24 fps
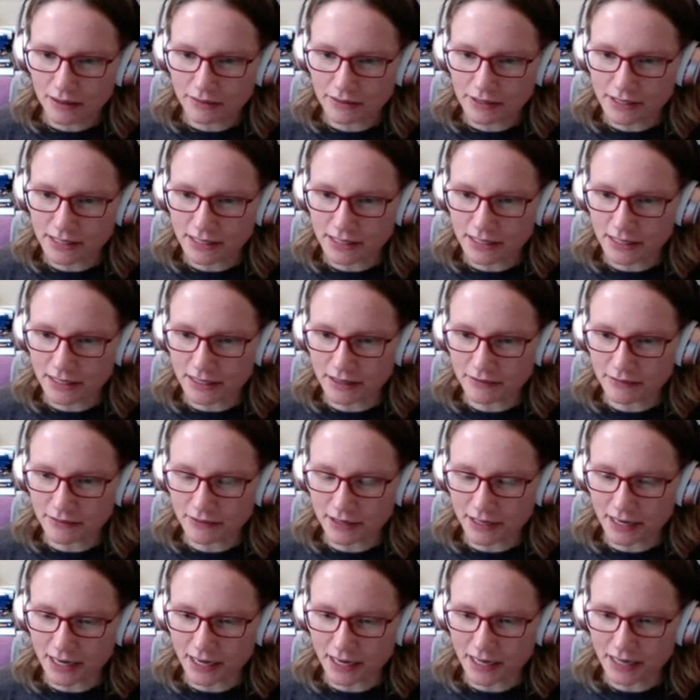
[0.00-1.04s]
was seeing if
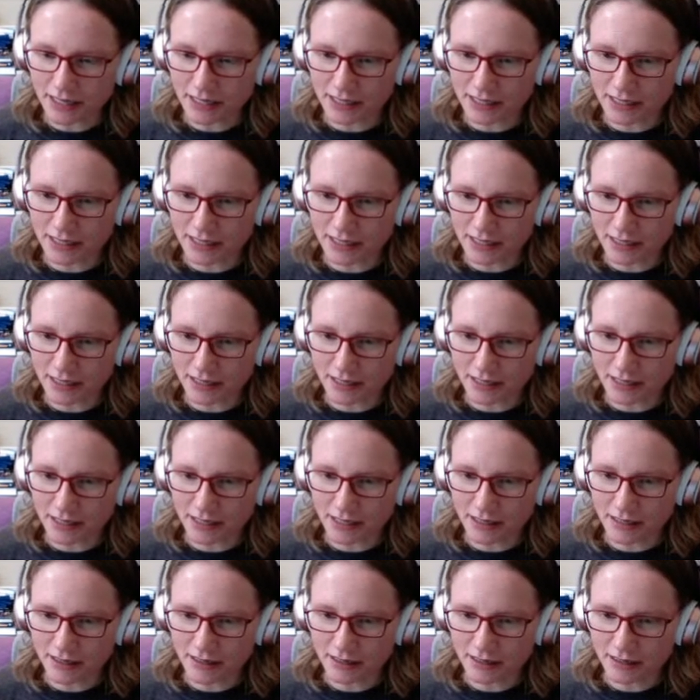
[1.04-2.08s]
we had
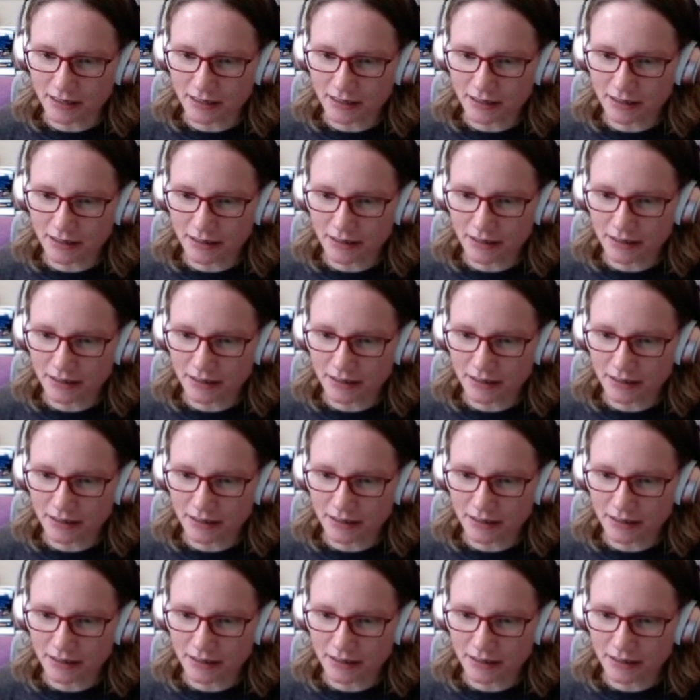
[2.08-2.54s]
any.